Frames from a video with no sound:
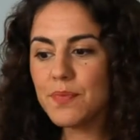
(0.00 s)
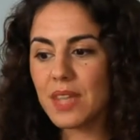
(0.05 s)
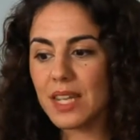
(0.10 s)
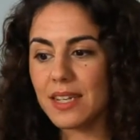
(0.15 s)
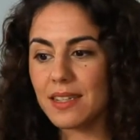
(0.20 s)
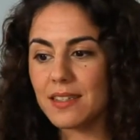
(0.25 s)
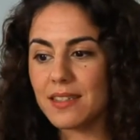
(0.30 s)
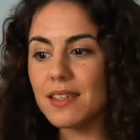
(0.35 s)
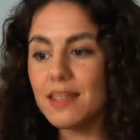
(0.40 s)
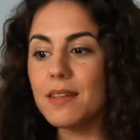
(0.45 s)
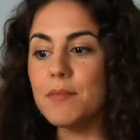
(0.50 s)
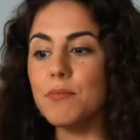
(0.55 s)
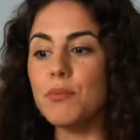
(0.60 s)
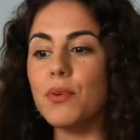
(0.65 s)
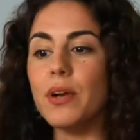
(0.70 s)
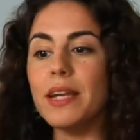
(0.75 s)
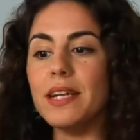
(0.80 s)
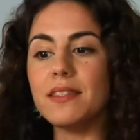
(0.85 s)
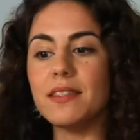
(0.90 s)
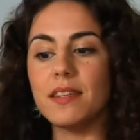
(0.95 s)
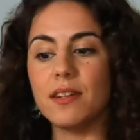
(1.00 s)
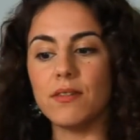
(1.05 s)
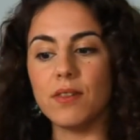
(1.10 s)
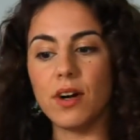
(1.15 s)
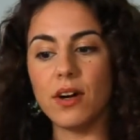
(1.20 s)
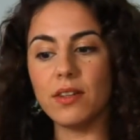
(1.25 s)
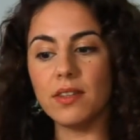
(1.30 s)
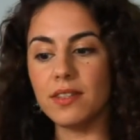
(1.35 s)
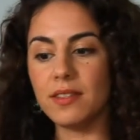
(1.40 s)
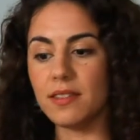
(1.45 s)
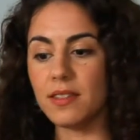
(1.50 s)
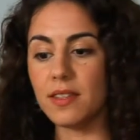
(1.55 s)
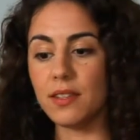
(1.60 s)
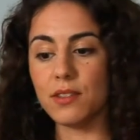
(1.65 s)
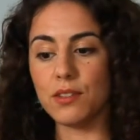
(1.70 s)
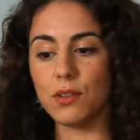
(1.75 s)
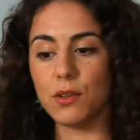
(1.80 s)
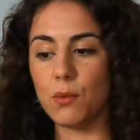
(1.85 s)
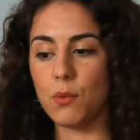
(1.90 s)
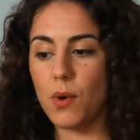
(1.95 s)
it's embracing of all these
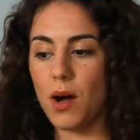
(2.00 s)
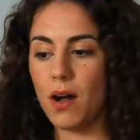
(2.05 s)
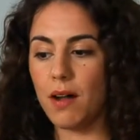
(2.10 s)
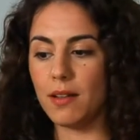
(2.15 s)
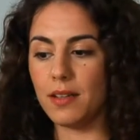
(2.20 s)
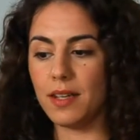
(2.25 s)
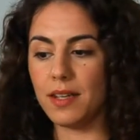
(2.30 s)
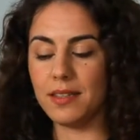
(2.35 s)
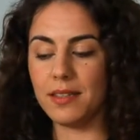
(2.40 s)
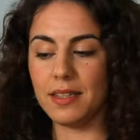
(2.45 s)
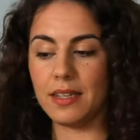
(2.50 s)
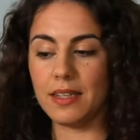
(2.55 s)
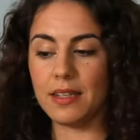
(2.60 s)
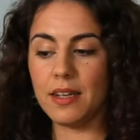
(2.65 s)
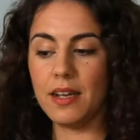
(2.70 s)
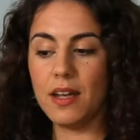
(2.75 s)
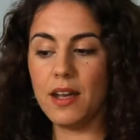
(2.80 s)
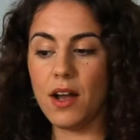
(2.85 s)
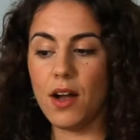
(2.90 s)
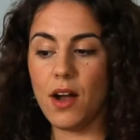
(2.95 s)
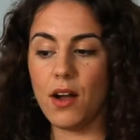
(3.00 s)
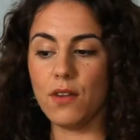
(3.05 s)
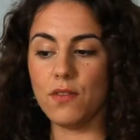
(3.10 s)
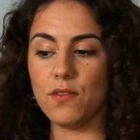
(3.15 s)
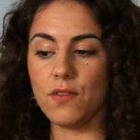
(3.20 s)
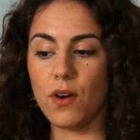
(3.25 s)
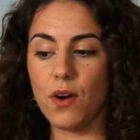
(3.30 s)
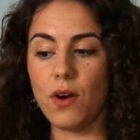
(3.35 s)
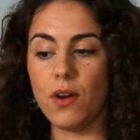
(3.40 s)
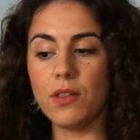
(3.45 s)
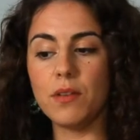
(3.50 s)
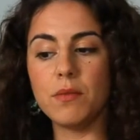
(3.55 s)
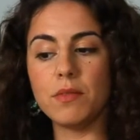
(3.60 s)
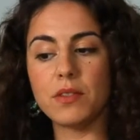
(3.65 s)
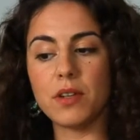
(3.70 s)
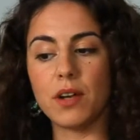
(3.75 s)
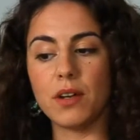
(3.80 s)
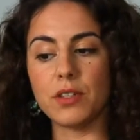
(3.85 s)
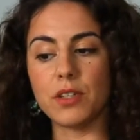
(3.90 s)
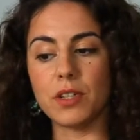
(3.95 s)
things. So while I think of all the
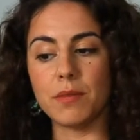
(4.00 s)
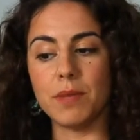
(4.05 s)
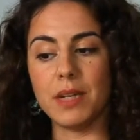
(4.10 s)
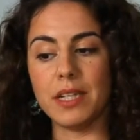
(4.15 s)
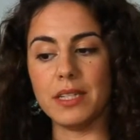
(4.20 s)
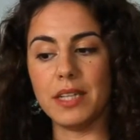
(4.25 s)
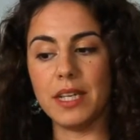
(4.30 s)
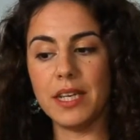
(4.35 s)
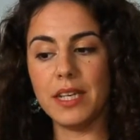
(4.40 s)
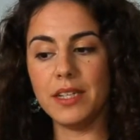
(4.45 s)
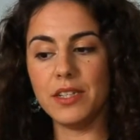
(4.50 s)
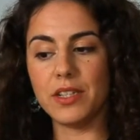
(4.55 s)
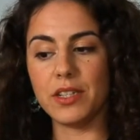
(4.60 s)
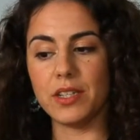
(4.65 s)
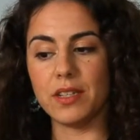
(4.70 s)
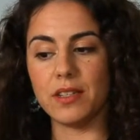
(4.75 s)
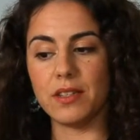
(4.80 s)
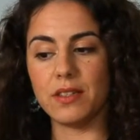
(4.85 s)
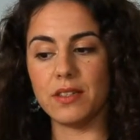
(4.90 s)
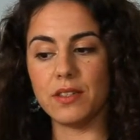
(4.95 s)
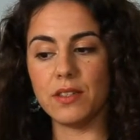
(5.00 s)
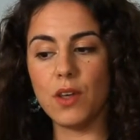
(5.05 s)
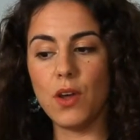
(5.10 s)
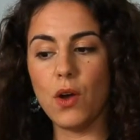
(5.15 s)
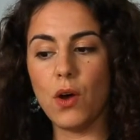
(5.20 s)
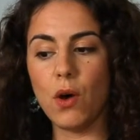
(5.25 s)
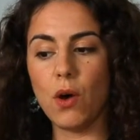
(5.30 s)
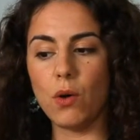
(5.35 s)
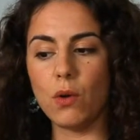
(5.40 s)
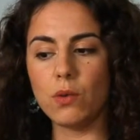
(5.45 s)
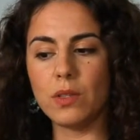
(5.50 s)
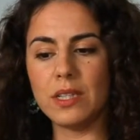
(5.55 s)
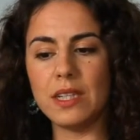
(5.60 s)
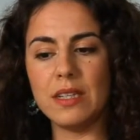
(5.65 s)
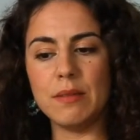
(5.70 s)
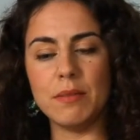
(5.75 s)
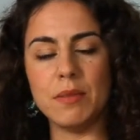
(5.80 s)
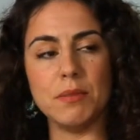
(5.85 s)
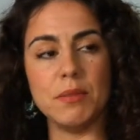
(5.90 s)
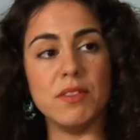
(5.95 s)
tantric meditations,
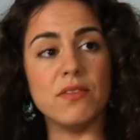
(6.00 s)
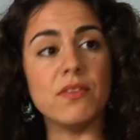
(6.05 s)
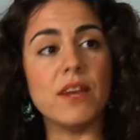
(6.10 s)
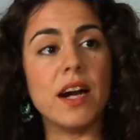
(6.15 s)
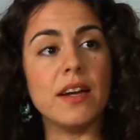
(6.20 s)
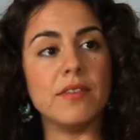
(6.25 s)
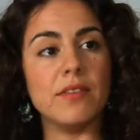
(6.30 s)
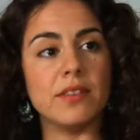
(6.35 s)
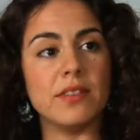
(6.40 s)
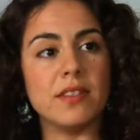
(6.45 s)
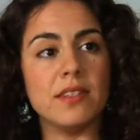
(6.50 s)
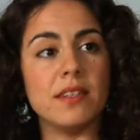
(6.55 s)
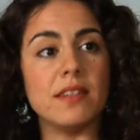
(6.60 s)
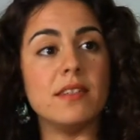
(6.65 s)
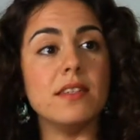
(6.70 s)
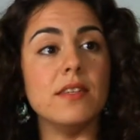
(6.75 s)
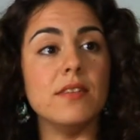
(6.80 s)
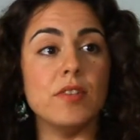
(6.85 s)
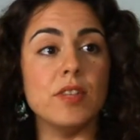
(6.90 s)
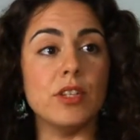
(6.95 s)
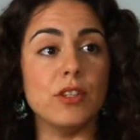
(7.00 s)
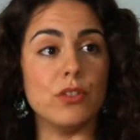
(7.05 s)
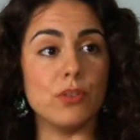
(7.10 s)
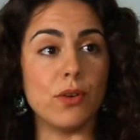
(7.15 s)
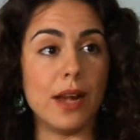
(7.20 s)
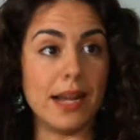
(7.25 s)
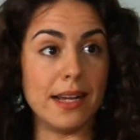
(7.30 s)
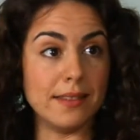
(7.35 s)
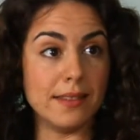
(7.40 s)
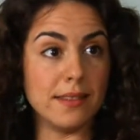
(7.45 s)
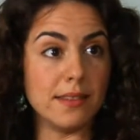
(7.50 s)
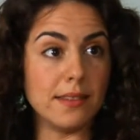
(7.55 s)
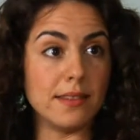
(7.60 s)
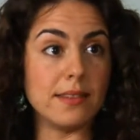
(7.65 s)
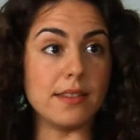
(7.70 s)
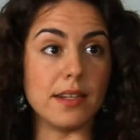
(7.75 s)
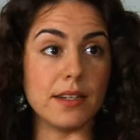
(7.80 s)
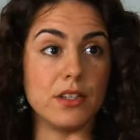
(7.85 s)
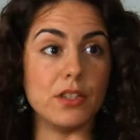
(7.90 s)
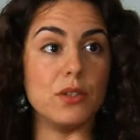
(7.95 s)
only maybe 5 or 6 even address
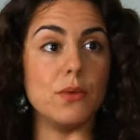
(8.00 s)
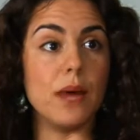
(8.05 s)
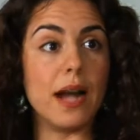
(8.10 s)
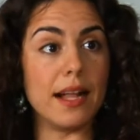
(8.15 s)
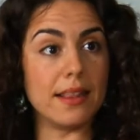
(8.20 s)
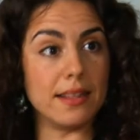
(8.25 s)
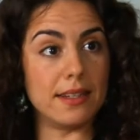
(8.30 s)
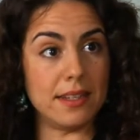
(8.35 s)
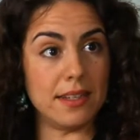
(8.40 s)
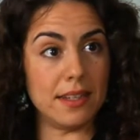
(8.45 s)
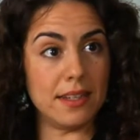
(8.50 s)
sexuality.